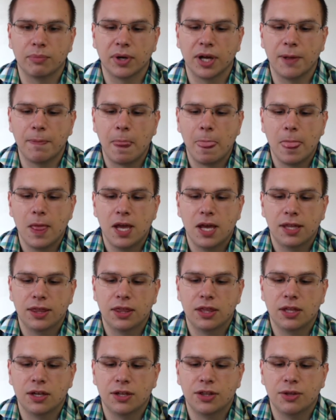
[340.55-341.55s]
But
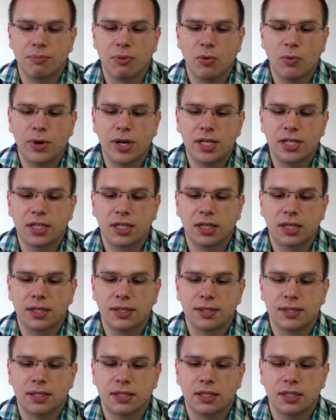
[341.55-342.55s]
the point
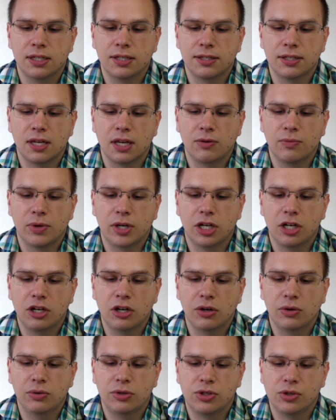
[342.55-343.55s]
is when a
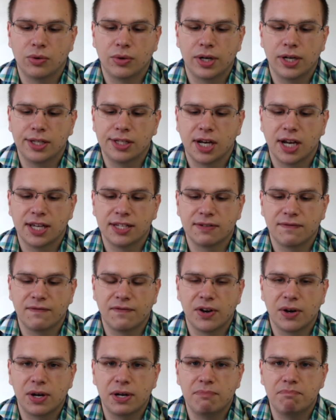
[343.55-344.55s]
node joins, it has a
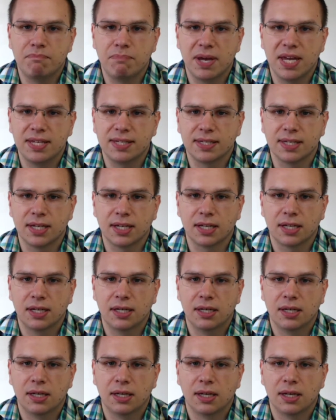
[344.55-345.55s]
very basic
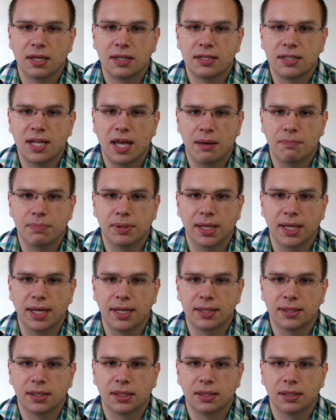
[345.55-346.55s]

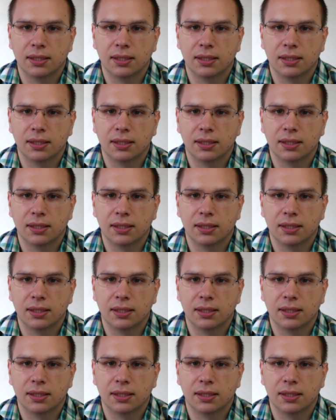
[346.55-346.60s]
template,